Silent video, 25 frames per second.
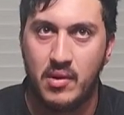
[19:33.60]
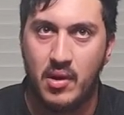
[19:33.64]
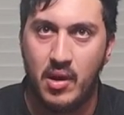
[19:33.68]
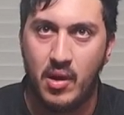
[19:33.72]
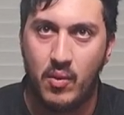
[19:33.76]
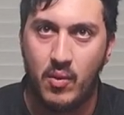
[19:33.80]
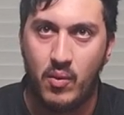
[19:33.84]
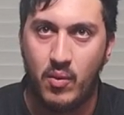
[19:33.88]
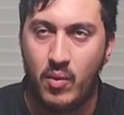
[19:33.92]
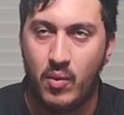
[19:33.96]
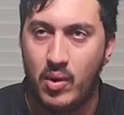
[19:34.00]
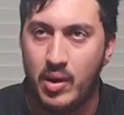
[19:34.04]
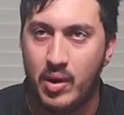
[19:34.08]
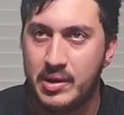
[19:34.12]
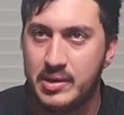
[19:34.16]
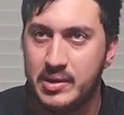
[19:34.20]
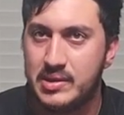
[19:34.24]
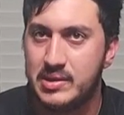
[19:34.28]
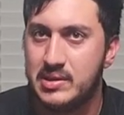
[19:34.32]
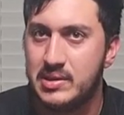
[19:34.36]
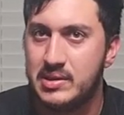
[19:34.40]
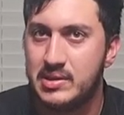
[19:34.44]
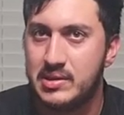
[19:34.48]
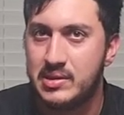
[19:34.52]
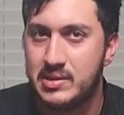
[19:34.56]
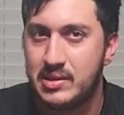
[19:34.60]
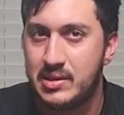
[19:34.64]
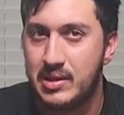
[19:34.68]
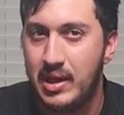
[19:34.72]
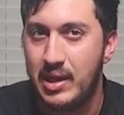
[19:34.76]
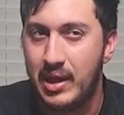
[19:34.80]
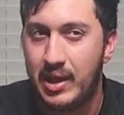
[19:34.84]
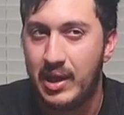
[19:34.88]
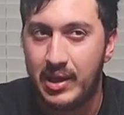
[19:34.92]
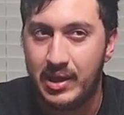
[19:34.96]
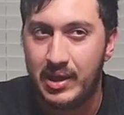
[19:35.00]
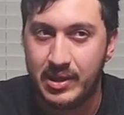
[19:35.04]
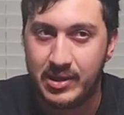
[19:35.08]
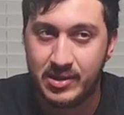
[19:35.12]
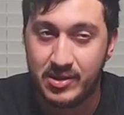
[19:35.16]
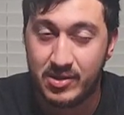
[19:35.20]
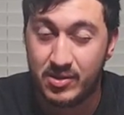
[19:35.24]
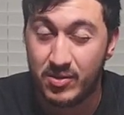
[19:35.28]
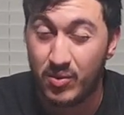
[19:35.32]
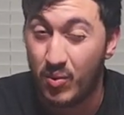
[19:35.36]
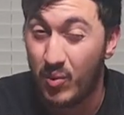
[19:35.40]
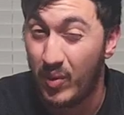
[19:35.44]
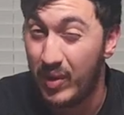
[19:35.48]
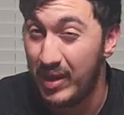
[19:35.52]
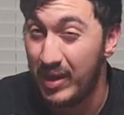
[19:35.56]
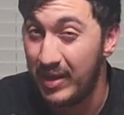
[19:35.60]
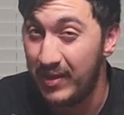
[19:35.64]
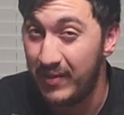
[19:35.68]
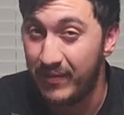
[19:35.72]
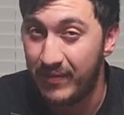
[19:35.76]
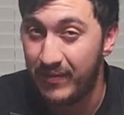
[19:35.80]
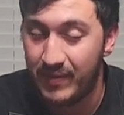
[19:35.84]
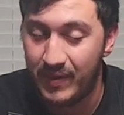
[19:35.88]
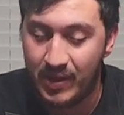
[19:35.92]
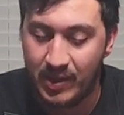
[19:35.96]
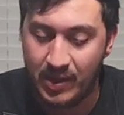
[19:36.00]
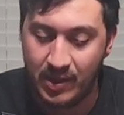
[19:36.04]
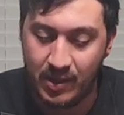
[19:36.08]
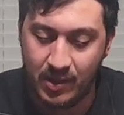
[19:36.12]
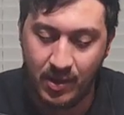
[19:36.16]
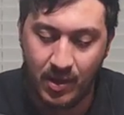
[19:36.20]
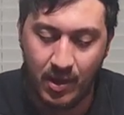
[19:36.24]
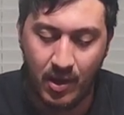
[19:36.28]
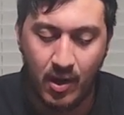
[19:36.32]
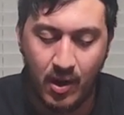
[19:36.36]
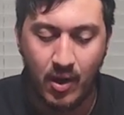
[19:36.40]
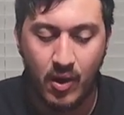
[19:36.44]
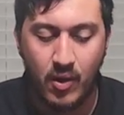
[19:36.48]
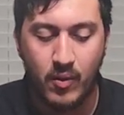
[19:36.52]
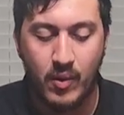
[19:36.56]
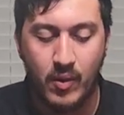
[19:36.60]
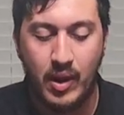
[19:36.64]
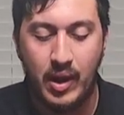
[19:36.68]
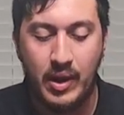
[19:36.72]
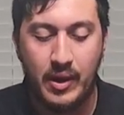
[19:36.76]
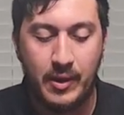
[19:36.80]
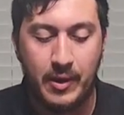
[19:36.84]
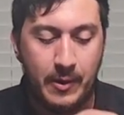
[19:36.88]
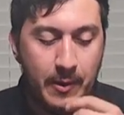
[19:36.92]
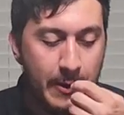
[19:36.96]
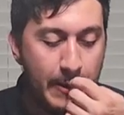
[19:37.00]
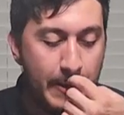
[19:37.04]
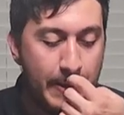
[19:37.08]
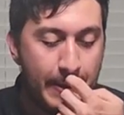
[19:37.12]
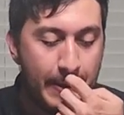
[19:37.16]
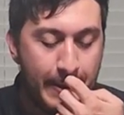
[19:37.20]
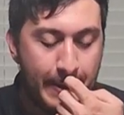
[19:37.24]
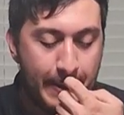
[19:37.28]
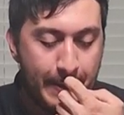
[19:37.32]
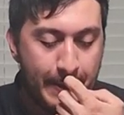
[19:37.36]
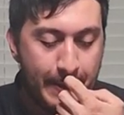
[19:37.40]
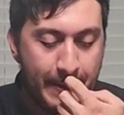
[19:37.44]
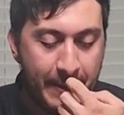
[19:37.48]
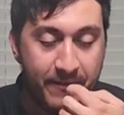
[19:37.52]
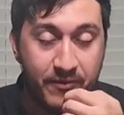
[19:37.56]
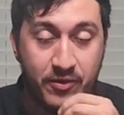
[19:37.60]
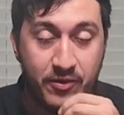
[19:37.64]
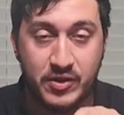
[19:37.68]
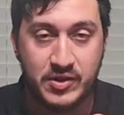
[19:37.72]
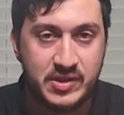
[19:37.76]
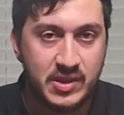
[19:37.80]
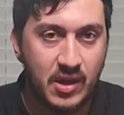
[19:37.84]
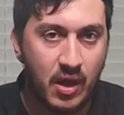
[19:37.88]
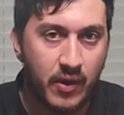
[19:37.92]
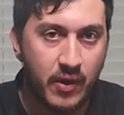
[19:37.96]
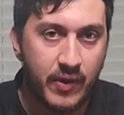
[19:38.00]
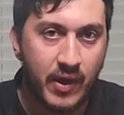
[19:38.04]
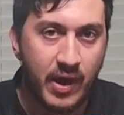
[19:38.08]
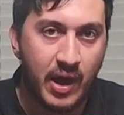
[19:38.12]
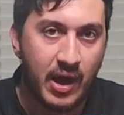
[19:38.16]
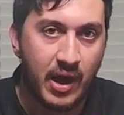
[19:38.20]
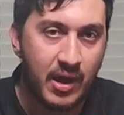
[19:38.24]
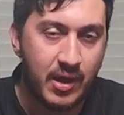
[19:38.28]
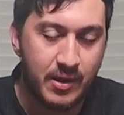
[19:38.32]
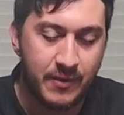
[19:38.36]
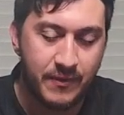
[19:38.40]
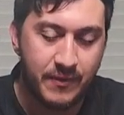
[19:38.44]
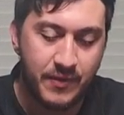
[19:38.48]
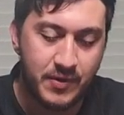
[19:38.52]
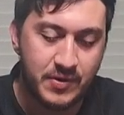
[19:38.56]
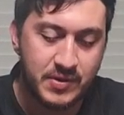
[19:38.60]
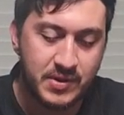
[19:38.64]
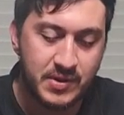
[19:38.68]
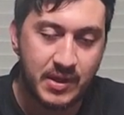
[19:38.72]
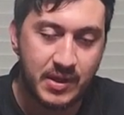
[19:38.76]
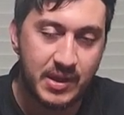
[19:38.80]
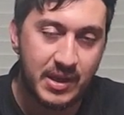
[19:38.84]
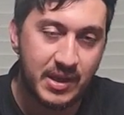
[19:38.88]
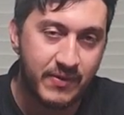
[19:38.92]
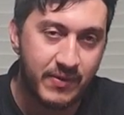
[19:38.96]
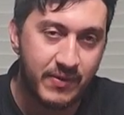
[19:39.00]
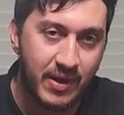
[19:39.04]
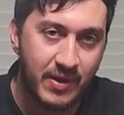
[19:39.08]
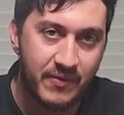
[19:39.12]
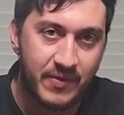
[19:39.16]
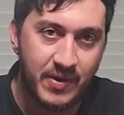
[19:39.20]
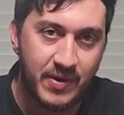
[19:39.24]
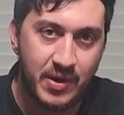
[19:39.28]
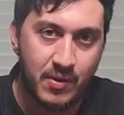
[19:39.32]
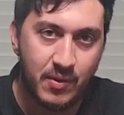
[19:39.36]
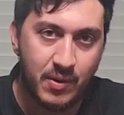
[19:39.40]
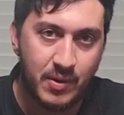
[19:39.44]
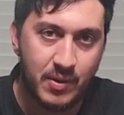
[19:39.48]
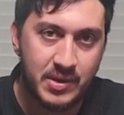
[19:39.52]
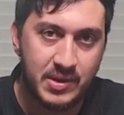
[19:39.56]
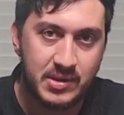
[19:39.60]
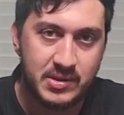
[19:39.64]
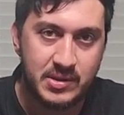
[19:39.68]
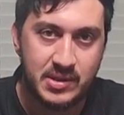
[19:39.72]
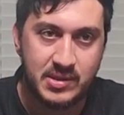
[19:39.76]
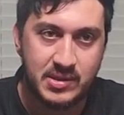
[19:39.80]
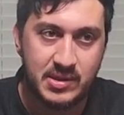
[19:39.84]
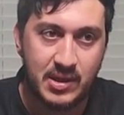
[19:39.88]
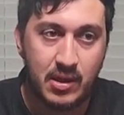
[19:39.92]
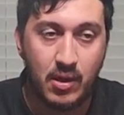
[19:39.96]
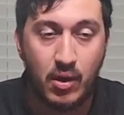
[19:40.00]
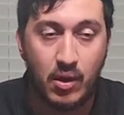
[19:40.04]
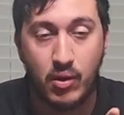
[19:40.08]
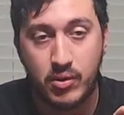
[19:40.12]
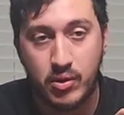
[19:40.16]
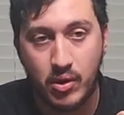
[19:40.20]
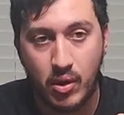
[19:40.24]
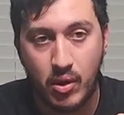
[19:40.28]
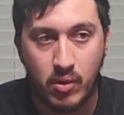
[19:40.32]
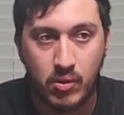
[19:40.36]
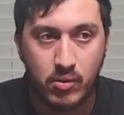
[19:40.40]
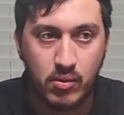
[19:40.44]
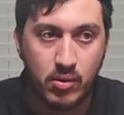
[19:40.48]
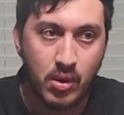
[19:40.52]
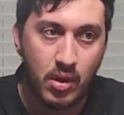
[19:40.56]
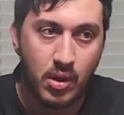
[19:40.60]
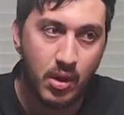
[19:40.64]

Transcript: I want to say 20 feet, right? And then if you see all the, if you saw the Evike video on this, they say, oh, don't